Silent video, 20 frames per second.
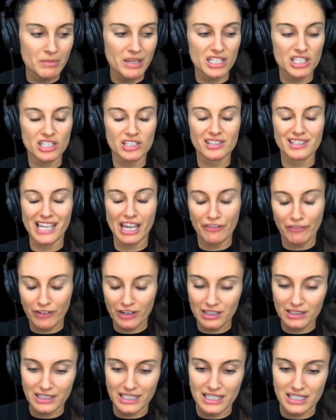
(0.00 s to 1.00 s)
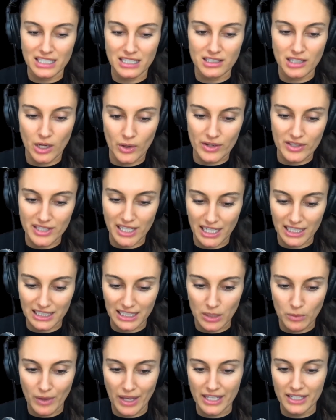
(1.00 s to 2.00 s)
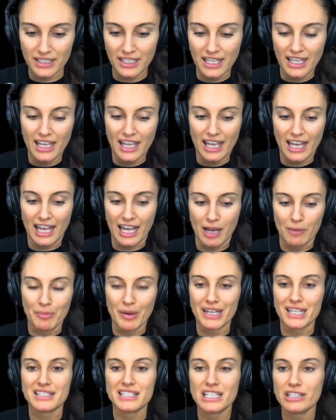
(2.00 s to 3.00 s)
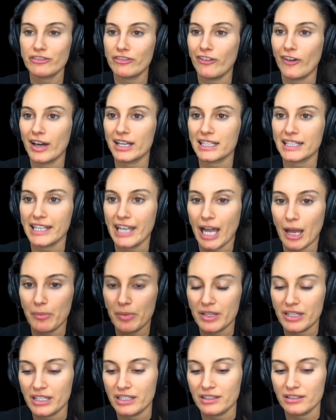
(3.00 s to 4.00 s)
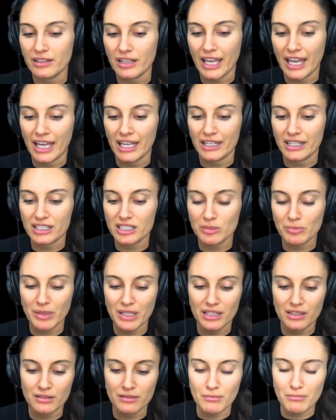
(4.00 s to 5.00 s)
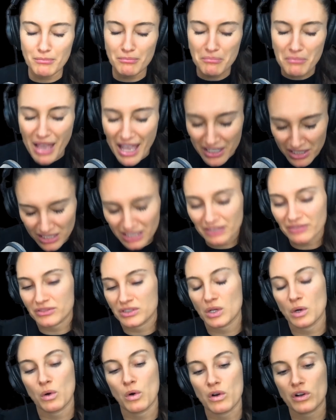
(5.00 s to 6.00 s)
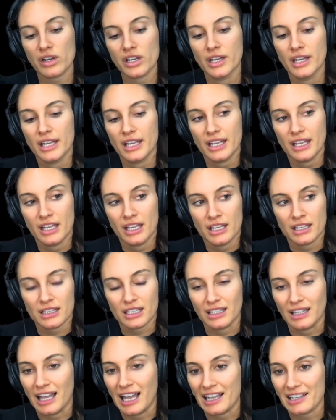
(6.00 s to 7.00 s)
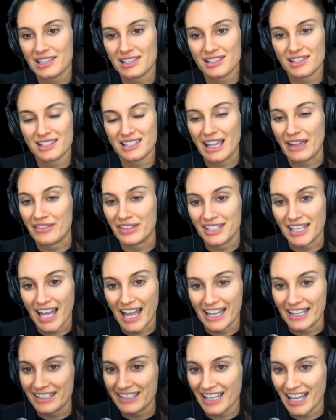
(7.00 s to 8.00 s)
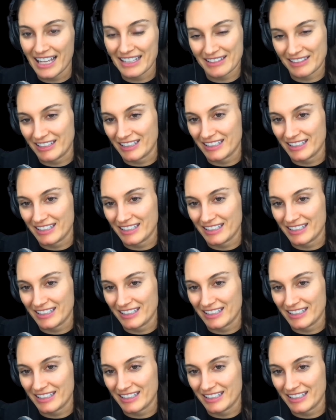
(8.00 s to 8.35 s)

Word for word: Mitch definitely didn't know exactly when, uh, but it did finally happen. And, and it's been massive talk the last seven days, hasn't